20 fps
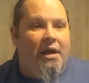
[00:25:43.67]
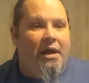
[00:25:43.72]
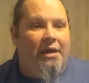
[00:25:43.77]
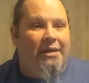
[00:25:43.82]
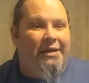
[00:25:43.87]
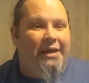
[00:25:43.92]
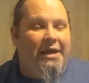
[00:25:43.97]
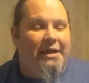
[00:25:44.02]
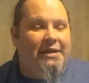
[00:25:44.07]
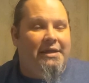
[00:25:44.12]

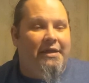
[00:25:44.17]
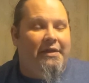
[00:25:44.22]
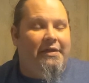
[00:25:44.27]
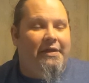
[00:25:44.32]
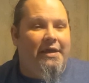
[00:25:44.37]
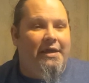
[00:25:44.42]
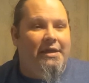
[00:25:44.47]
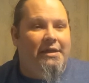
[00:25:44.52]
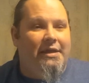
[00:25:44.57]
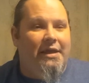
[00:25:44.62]
I'd like to
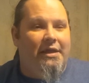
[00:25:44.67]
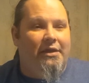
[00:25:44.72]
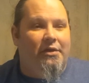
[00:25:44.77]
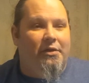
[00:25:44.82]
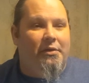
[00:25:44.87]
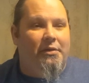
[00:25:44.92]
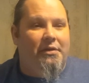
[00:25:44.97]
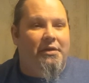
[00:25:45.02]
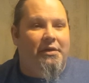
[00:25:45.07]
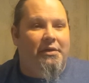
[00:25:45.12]
think they
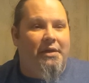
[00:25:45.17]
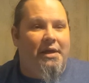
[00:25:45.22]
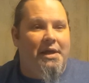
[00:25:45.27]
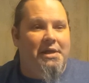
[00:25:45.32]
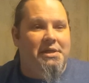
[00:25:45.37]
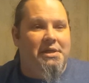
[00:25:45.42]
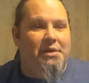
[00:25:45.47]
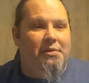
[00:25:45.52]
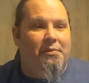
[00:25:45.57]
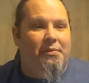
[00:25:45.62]
learned their
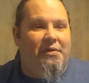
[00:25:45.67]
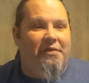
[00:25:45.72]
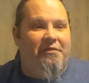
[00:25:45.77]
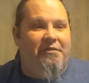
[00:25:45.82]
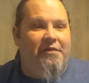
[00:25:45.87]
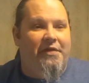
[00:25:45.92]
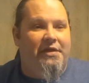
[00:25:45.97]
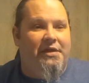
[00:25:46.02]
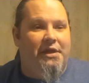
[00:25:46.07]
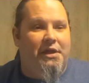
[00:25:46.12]
lesson when
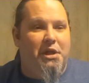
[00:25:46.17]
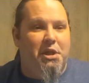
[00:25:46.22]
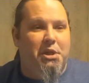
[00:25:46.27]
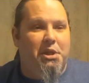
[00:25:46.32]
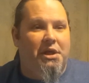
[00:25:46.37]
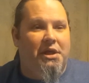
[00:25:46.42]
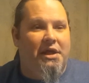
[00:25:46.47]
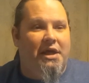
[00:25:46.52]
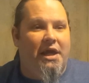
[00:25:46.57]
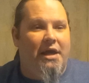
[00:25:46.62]
5th
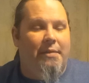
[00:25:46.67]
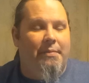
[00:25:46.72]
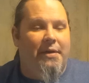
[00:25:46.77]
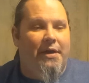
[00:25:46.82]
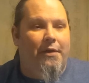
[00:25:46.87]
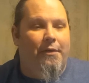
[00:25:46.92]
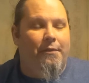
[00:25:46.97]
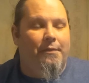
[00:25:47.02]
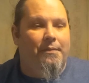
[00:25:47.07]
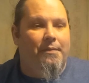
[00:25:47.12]
edition came
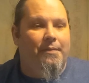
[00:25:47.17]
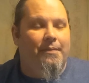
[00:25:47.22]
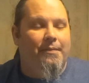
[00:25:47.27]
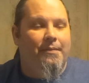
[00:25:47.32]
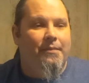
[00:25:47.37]
out